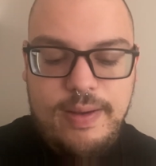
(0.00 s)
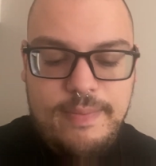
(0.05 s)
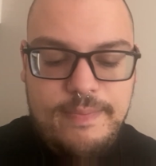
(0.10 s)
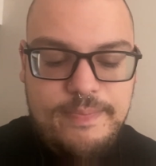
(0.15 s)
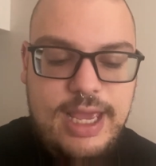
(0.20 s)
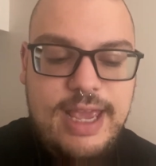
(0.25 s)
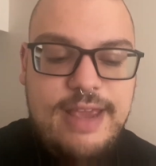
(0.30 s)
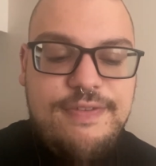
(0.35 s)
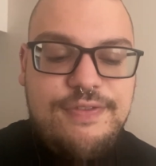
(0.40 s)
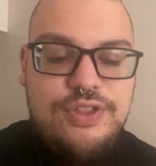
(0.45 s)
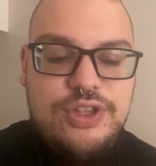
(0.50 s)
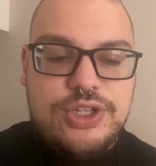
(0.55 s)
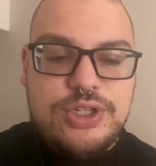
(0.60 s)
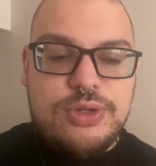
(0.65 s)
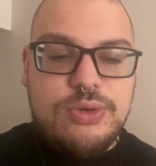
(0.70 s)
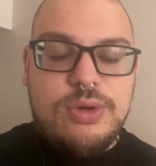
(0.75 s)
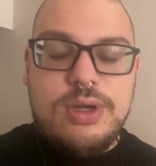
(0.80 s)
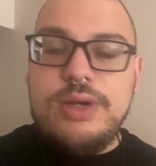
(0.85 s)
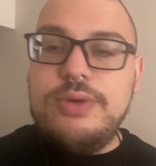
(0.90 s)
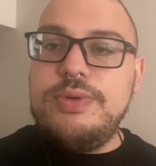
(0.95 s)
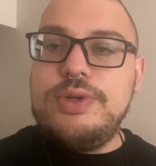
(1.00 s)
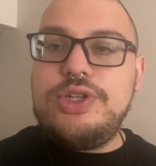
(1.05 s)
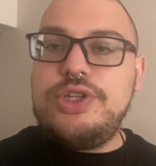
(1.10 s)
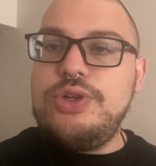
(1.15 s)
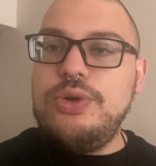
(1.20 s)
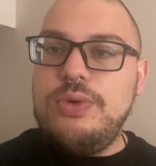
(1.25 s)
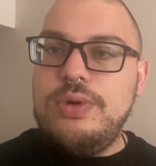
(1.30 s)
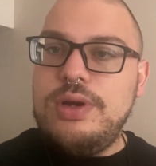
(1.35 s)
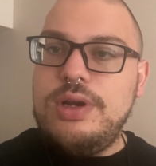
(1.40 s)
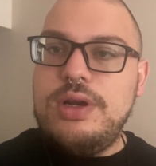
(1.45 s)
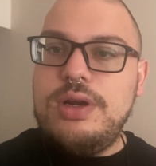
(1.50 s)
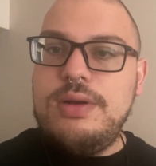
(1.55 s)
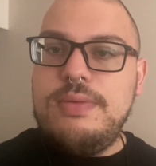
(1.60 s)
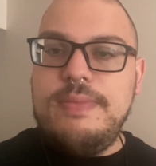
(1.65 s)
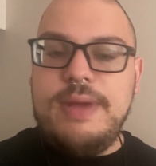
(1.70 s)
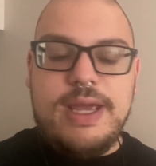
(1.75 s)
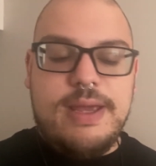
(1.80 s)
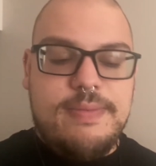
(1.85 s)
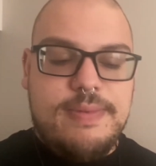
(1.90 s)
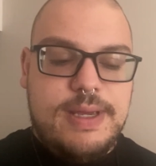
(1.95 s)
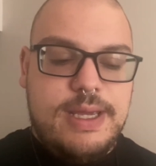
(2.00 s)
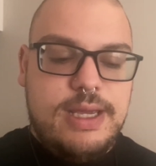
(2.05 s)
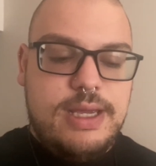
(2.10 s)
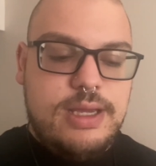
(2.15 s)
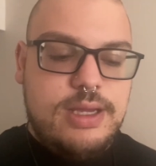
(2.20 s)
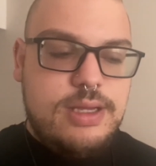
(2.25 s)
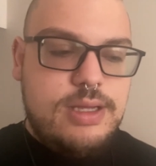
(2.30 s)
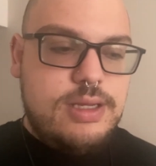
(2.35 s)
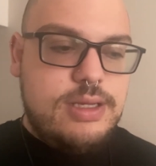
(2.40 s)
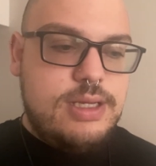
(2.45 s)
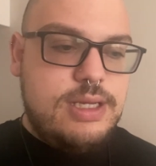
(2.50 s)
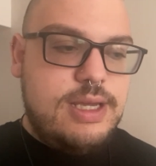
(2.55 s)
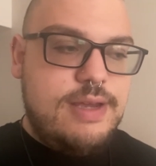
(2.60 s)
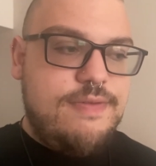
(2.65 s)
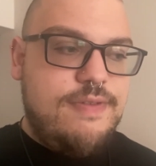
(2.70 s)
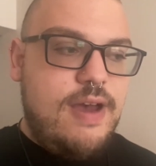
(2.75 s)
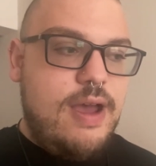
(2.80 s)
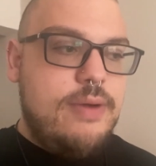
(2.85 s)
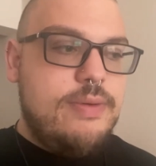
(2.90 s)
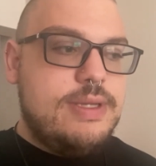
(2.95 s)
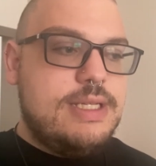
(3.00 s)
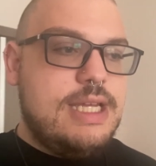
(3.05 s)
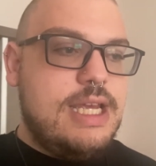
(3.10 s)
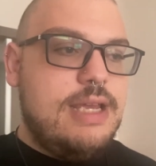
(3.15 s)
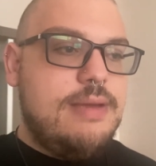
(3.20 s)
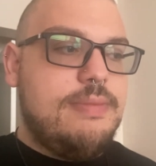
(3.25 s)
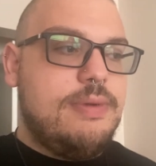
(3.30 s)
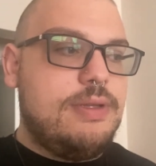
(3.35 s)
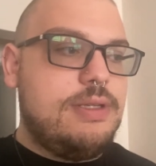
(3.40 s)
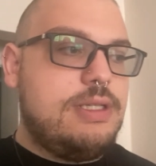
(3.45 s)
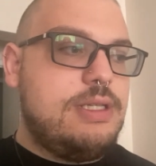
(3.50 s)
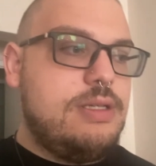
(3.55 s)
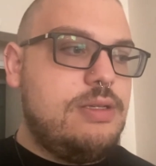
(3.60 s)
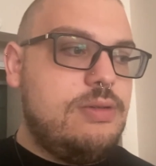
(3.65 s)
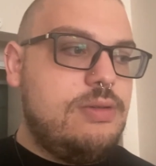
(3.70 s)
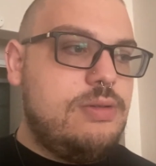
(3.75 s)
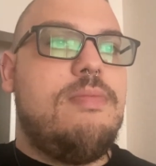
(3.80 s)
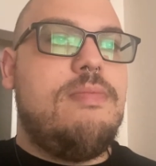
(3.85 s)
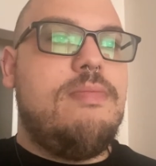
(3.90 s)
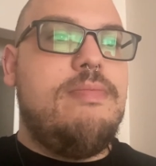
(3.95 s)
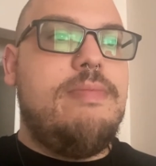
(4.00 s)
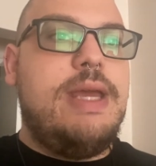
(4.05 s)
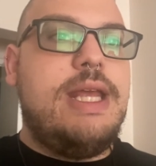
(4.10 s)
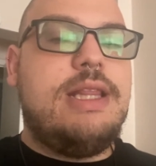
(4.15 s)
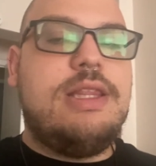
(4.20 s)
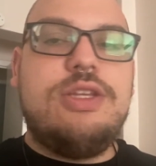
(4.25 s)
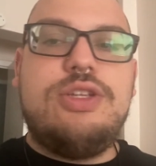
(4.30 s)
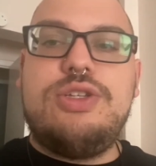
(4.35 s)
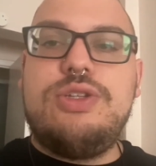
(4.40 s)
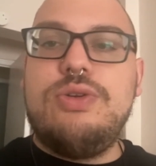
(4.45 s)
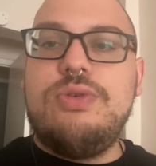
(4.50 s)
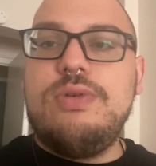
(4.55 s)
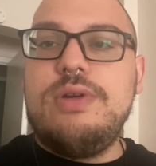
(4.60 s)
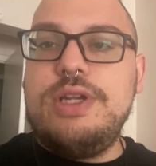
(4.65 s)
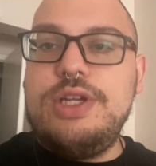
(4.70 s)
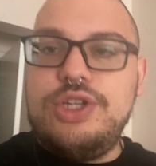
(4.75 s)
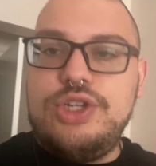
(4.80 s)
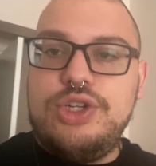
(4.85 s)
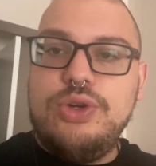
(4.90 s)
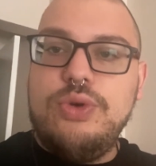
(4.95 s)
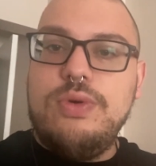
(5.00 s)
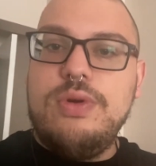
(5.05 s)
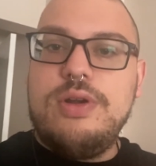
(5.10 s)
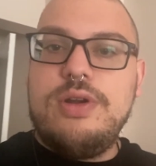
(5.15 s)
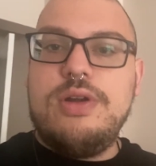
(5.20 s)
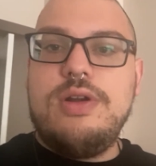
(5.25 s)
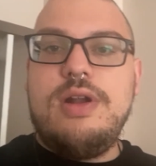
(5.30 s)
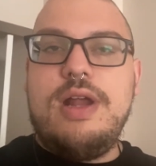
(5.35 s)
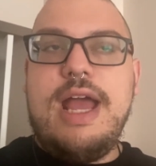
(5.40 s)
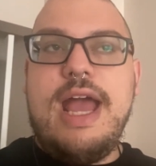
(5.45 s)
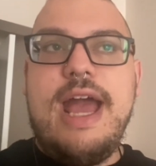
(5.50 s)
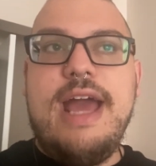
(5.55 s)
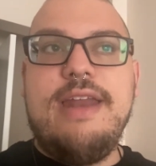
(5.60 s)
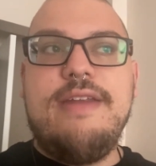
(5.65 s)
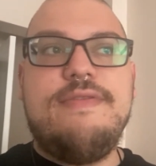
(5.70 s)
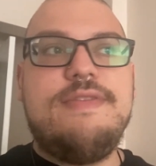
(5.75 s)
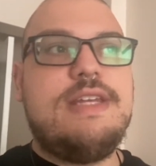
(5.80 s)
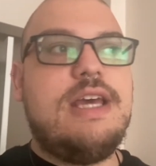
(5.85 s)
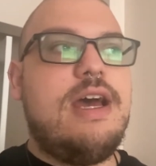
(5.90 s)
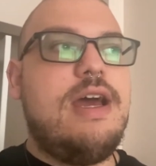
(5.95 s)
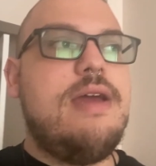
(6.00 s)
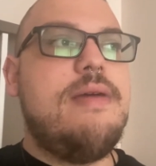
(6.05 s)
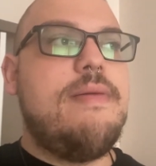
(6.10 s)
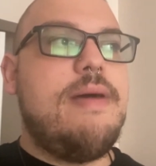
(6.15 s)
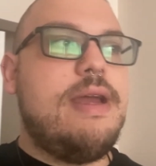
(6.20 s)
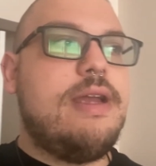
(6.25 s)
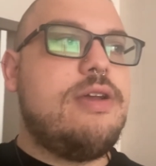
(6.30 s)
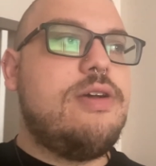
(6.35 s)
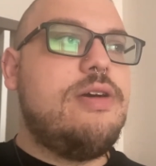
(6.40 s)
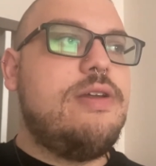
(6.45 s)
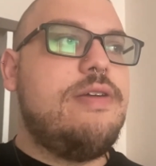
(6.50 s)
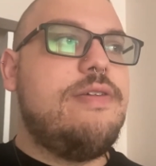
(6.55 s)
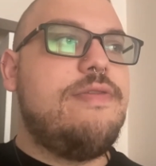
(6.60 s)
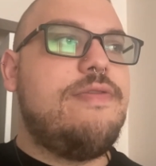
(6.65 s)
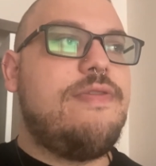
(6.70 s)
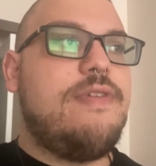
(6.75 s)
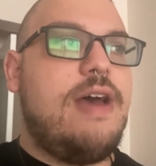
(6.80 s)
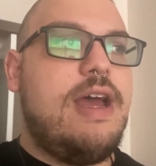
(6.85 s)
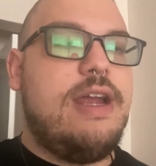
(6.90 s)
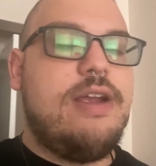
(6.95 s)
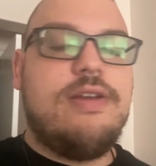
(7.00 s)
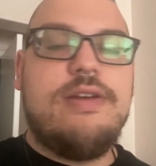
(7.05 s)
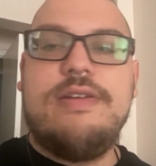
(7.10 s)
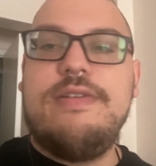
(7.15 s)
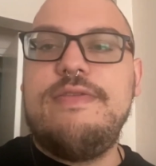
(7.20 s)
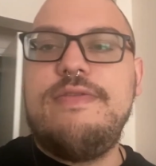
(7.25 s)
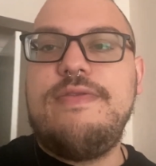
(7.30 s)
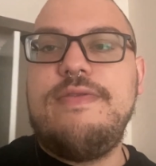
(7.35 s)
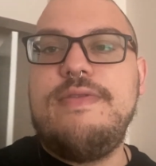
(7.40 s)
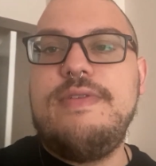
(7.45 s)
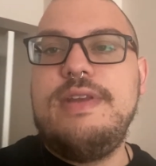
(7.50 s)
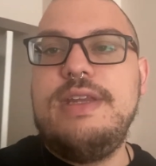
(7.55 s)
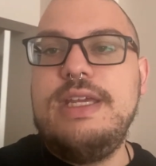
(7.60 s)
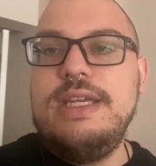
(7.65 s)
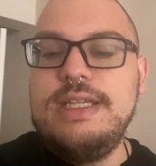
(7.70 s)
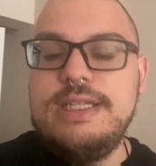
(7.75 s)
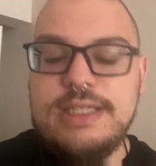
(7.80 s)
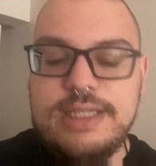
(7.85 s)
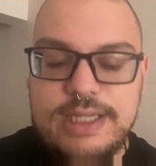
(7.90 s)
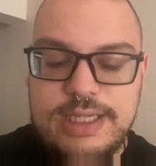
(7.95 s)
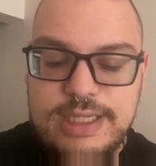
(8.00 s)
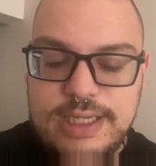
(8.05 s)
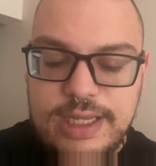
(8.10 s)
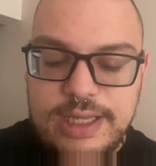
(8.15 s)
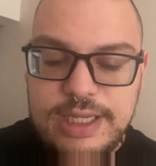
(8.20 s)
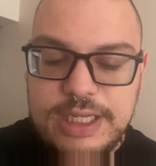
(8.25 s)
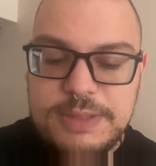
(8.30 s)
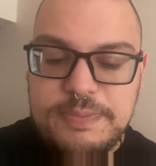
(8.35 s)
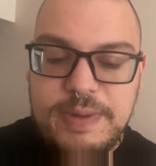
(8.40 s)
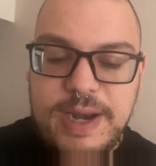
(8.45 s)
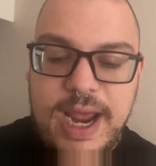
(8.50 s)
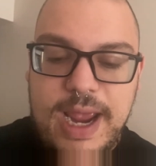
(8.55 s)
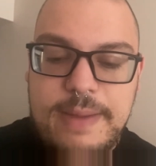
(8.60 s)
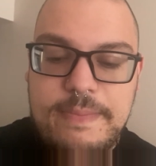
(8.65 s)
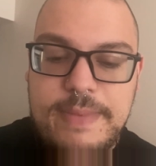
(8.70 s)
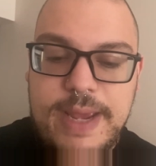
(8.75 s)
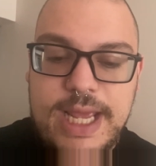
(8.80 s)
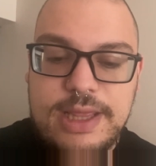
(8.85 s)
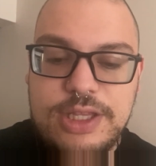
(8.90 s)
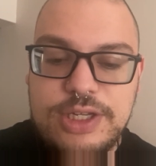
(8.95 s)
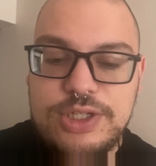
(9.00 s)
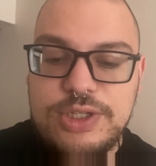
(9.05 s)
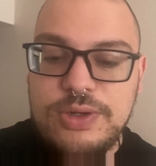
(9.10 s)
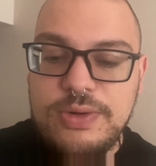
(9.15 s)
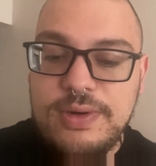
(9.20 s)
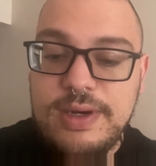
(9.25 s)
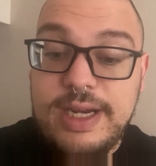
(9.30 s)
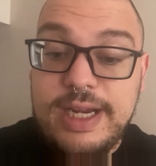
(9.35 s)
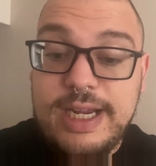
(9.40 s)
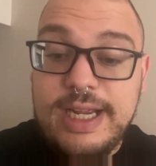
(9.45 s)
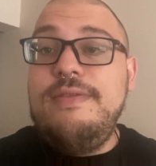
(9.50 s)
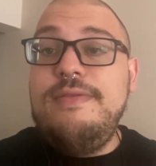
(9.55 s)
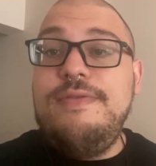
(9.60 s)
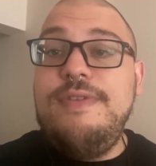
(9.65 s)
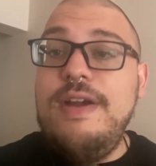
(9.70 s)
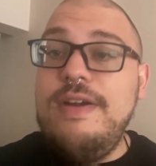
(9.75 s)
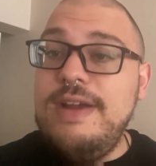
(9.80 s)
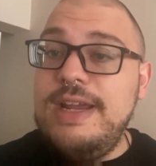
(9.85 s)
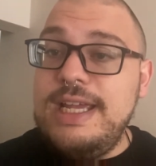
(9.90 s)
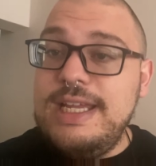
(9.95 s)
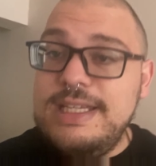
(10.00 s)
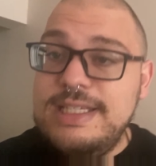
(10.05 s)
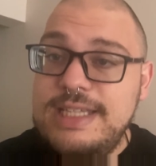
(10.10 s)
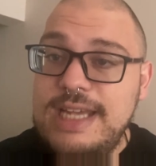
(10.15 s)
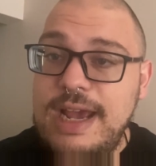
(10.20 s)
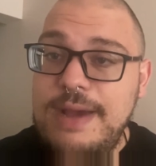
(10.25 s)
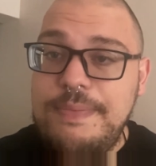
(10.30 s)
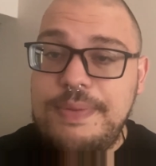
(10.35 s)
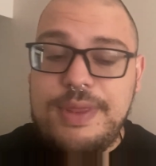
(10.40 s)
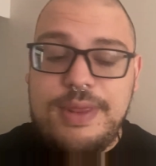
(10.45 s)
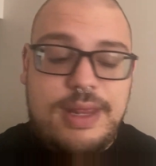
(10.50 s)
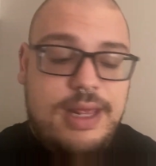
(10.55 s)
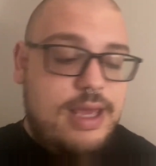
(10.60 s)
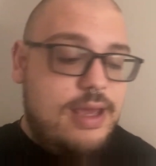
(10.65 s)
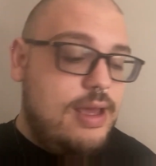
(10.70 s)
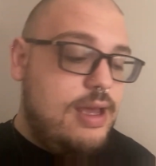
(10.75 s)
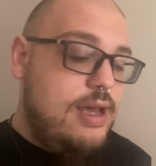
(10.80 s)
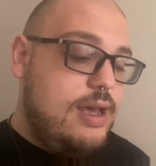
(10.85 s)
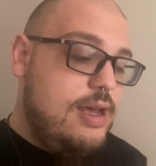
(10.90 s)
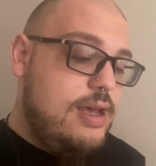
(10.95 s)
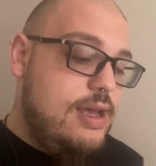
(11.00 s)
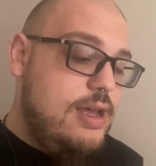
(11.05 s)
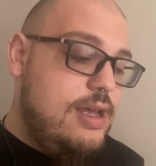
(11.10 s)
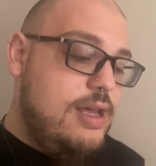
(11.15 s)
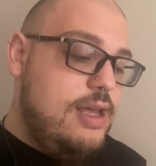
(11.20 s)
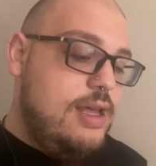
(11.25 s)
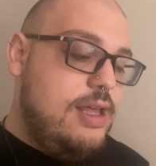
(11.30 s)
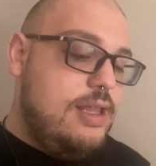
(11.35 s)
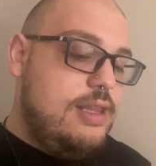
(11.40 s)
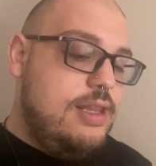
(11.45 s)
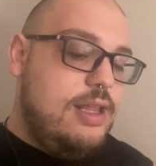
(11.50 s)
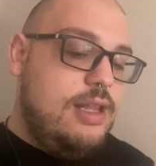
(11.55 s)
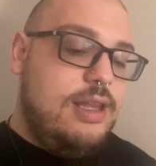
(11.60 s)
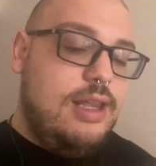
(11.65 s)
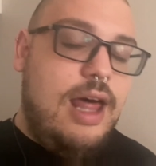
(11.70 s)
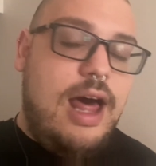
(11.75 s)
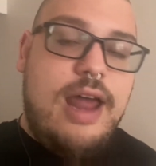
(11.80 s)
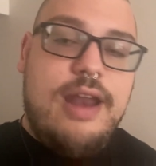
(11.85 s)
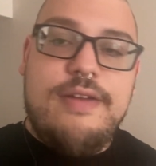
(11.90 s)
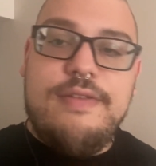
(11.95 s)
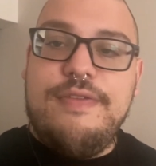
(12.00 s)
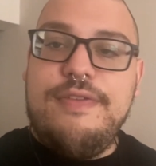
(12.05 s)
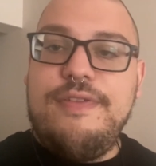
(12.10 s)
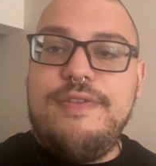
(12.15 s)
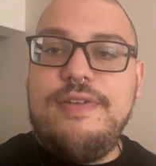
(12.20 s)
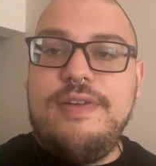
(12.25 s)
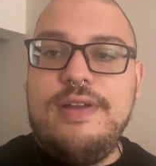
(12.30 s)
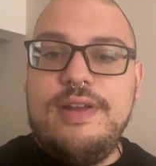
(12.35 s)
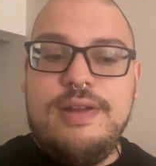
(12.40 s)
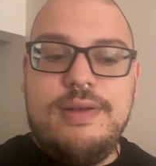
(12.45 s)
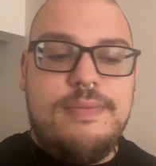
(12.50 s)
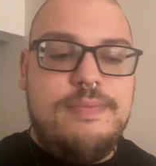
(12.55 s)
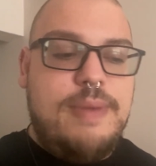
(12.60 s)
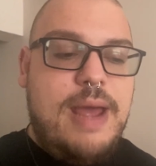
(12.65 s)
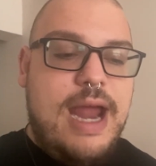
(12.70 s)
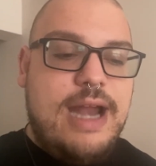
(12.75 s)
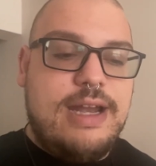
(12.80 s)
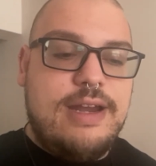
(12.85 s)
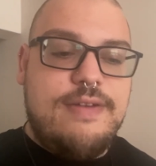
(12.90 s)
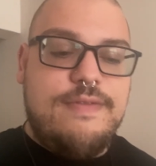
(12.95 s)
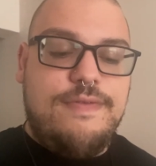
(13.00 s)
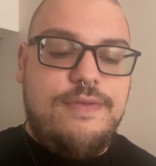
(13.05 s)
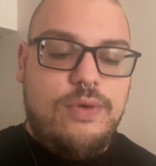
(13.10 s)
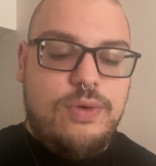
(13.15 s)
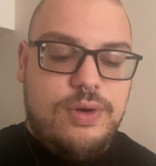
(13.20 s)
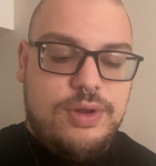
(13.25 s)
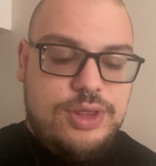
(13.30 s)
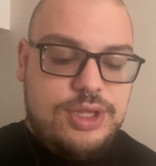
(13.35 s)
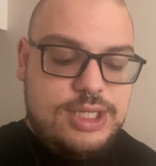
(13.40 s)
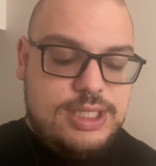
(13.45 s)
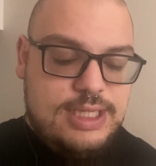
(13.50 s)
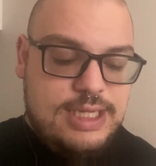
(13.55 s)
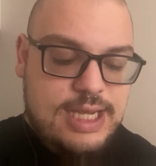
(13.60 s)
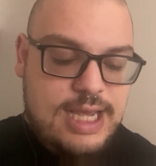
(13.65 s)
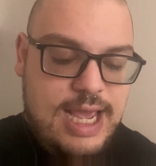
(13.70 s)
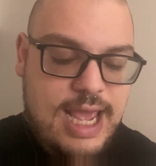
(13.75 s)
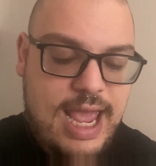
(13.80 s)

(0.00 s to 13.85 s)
If the story was shorter, maybe if I was able to make the story shorter ahead of time, I could have easily done this, but I made the story very in depth, a lot of back and forths.